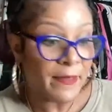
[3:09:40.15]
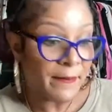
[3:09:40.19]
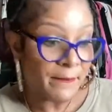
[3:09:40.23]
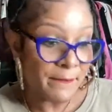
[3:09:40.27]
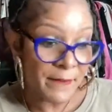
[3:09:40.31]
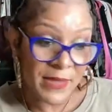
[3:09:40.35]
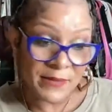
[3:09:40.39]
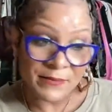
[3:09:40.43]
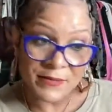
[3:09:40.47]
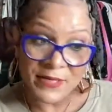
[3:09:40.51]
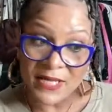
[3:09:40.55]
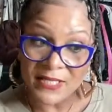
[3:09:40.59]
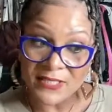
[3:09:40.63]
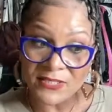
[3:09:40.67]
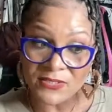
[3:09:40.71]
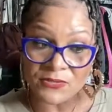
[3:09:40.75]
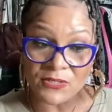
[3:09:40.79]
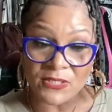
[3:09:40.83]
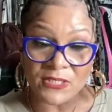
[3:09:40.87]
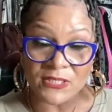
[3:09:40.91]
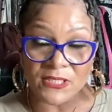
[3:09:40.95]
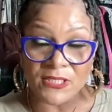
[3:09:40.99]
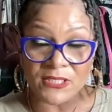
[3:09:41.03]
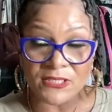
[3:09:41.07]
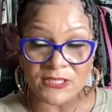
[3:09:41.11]
Maybe I'll do
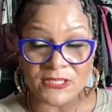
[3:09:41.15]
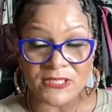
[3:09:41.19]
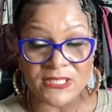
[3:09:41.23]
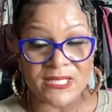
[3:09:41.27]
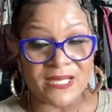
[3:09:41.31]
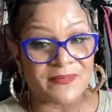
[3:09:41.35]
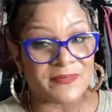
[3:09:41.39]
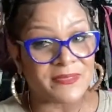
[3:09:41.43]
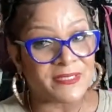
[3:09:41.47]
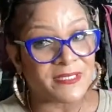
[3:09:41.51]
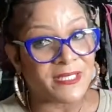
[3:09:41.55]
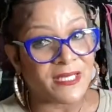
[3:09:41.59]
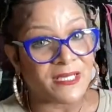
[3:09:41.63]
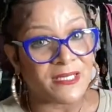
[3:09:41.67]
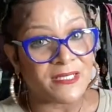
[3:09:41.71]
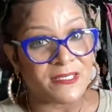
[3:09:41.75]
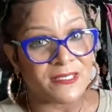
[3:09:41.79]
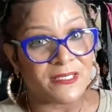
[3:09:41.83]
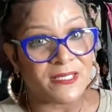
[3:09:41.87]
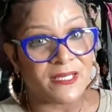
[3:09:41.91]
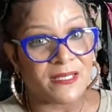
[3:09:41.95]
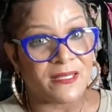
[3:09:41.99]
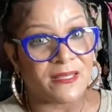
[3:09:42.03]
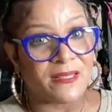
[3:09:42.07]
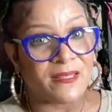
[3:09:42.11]
a lunchtime setting
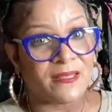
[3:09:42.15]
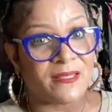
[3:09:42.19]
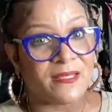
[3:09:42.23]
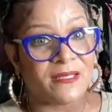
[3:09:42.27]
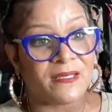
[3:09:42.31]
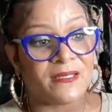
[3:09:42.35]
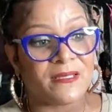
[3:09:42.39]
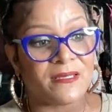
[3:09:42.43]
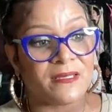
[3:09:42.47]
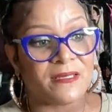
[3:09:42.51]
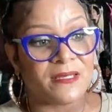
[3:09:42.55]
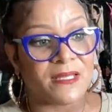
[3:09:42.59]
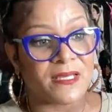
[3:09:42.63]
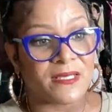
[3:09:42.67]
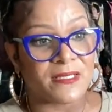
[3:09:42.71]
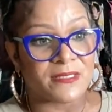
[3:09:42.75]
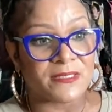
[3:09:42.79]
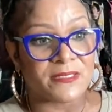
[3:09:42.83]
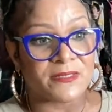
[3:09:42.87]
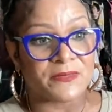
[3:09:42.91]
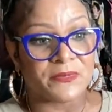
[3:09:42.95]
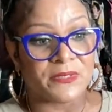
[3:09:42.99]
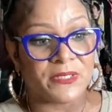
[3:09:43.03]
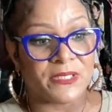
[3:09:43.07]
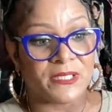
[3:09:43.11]
just
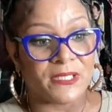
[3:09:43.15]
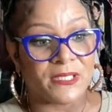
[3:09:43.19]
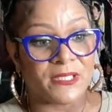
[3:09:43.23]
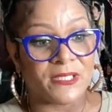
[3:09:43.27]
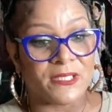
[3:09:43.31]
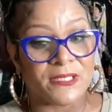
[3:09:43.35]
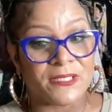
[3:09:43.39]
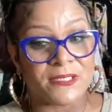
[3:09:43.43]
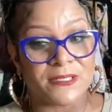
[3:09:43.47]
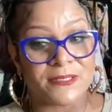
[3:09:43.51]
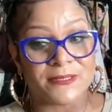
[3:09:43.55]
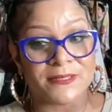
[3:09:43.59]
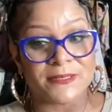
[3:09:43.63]
next week.